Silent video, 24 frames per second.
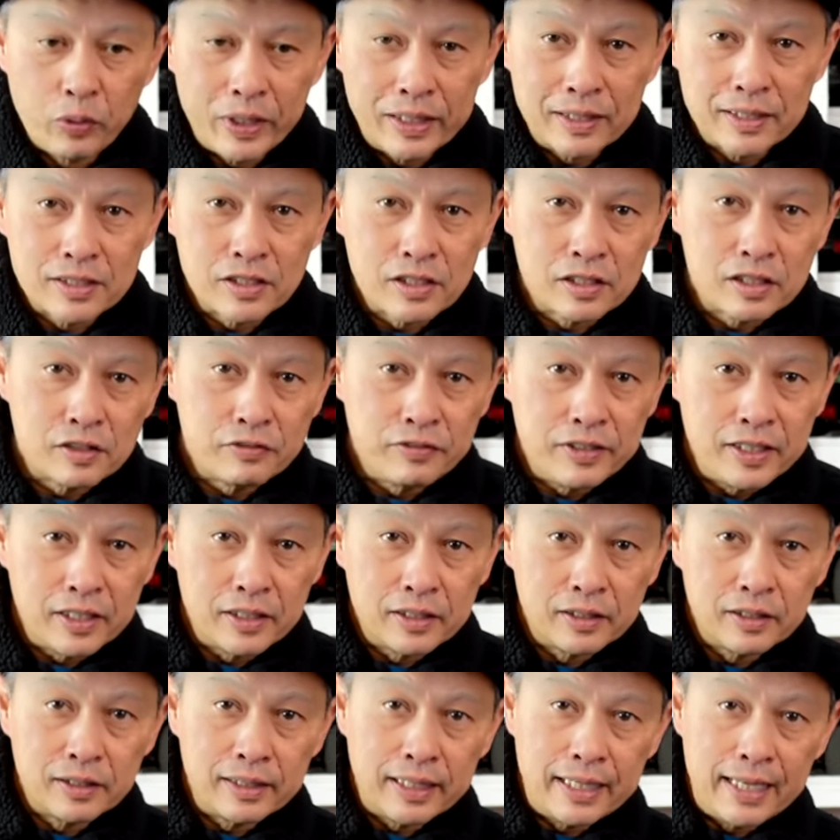weakness of this
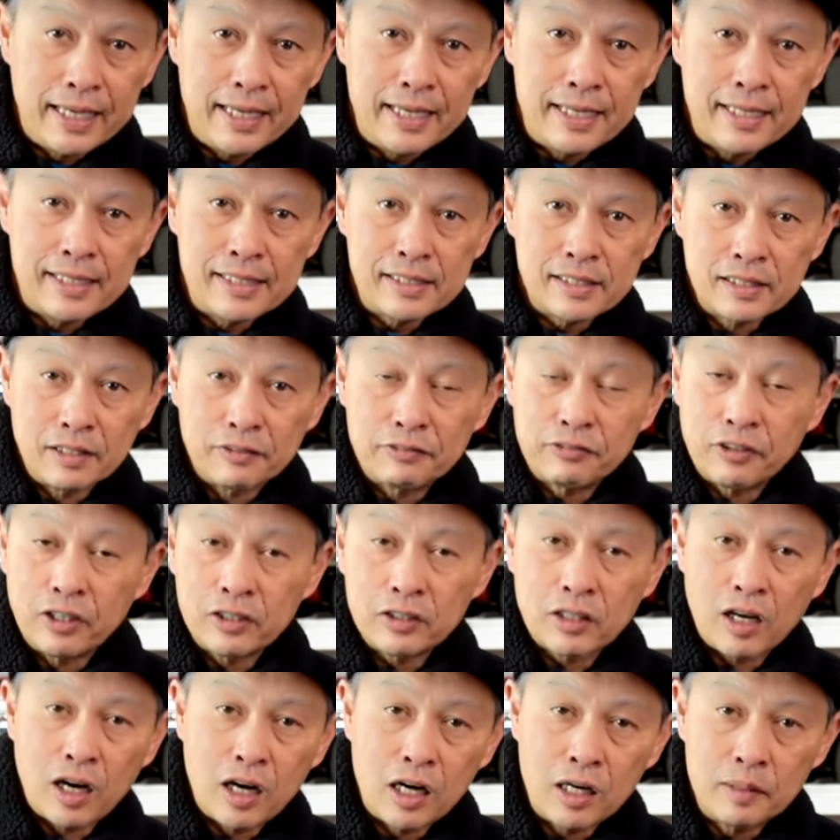vehicle is the
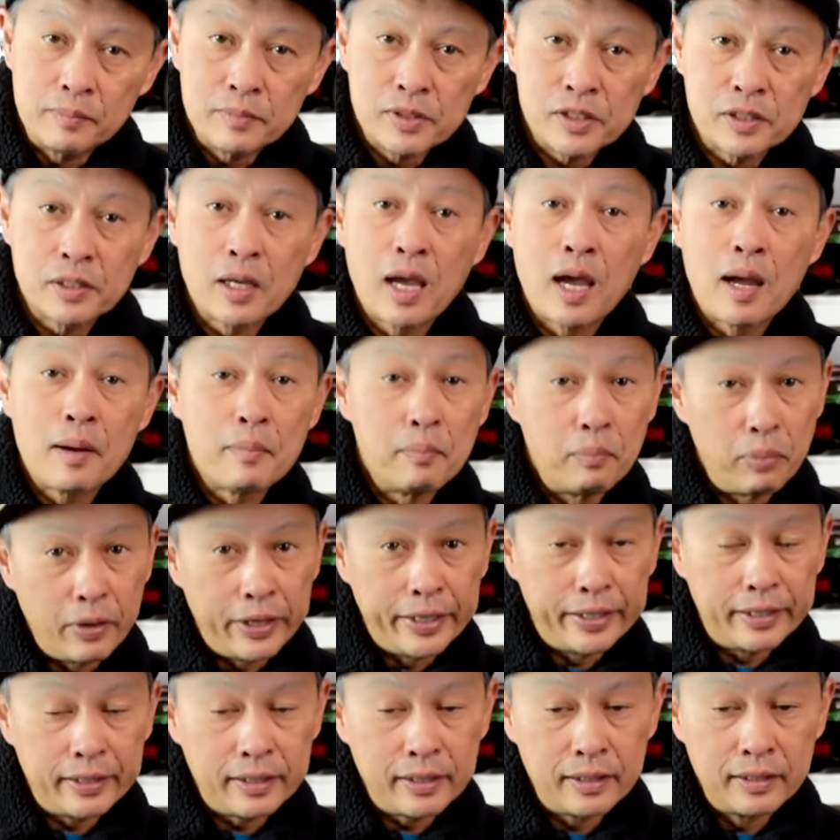front arms
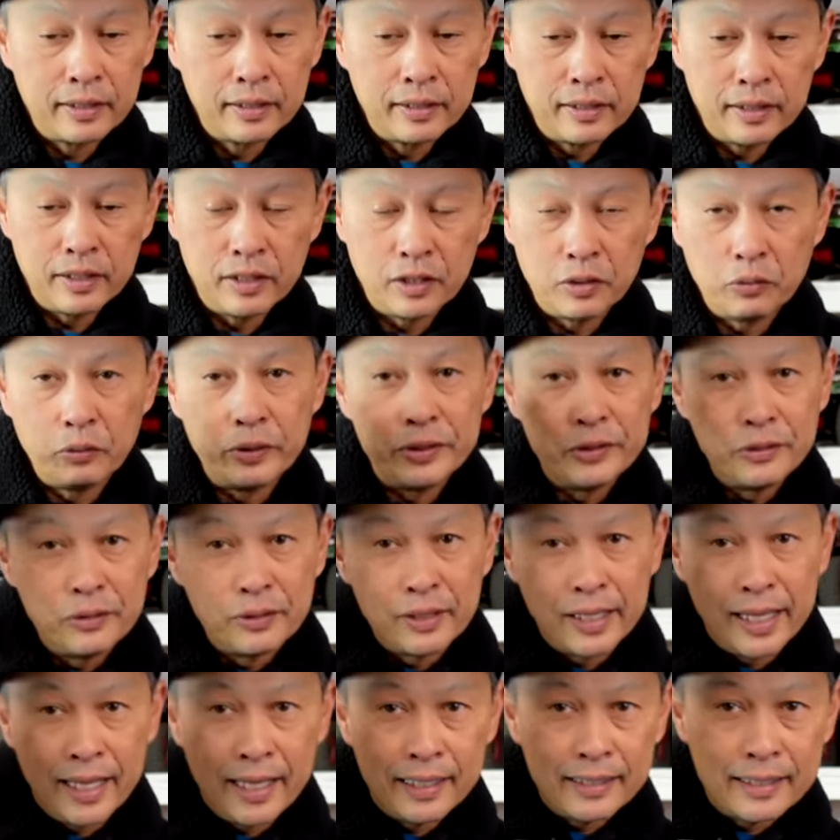brake. You know, when you
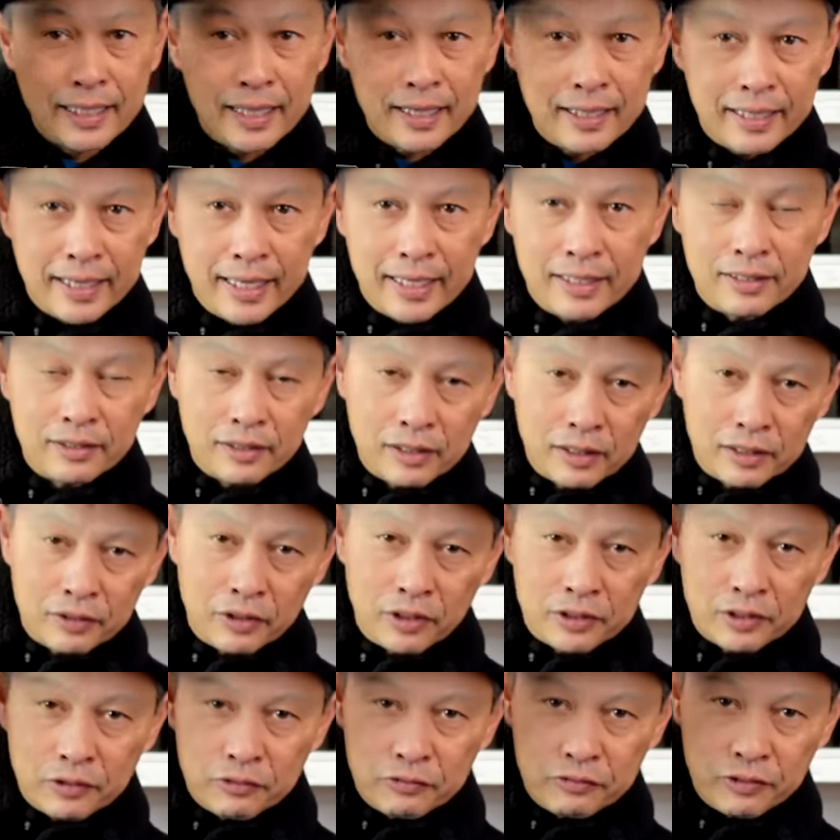land at an angle
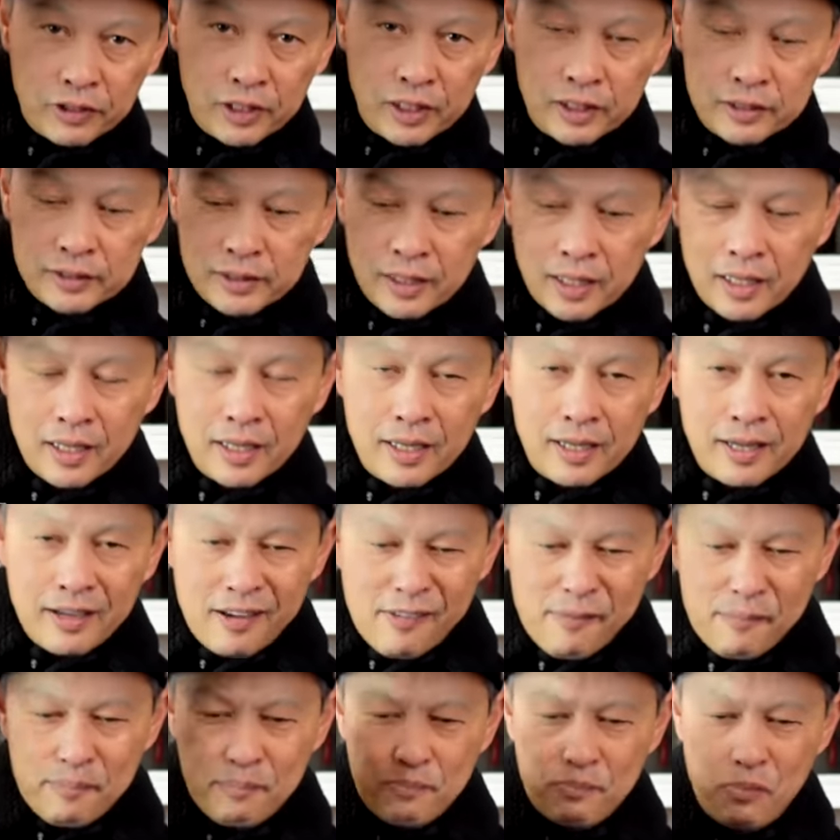on the front,
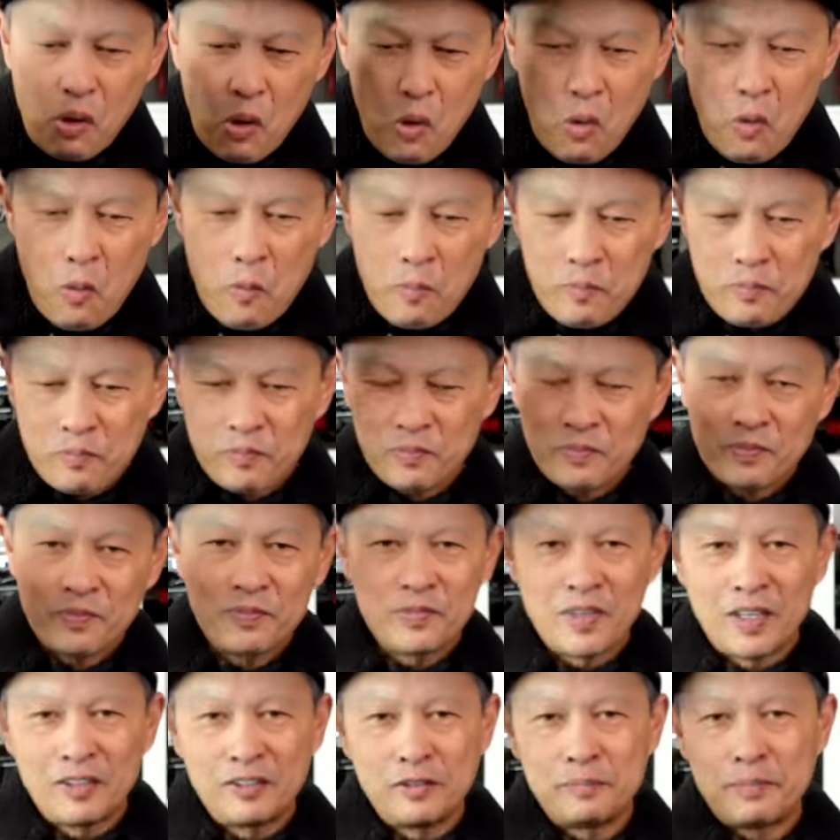boom,
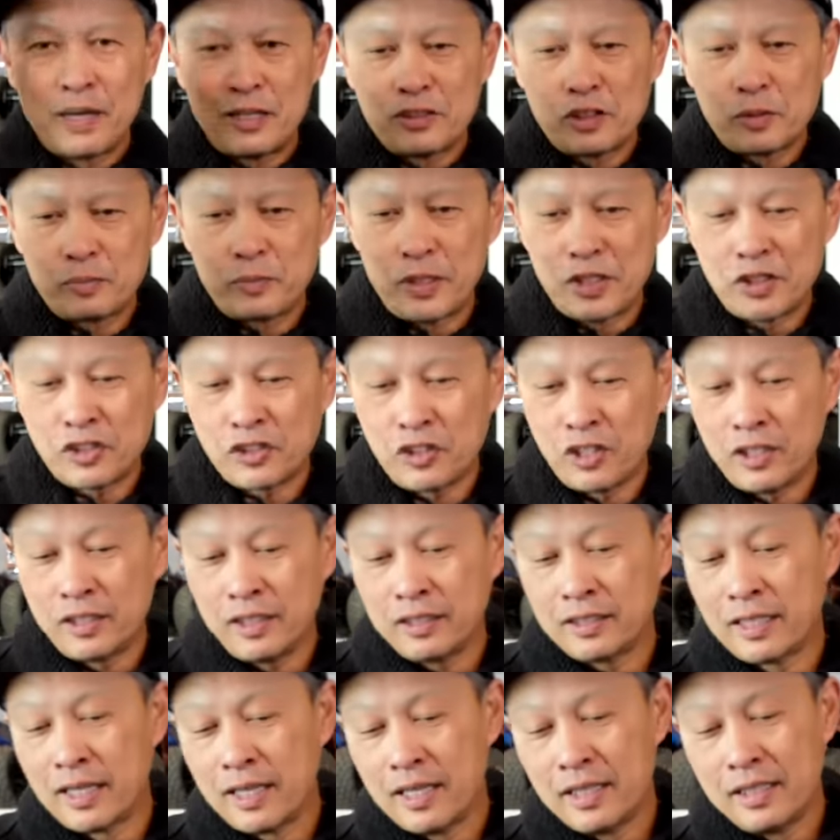100 pounds of pressure on
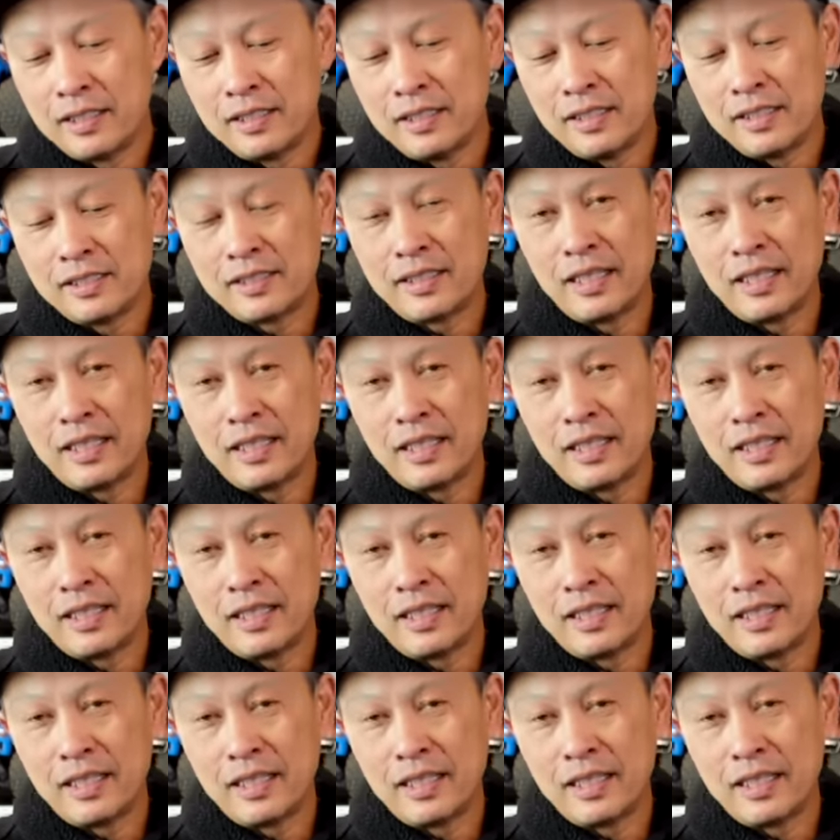it, this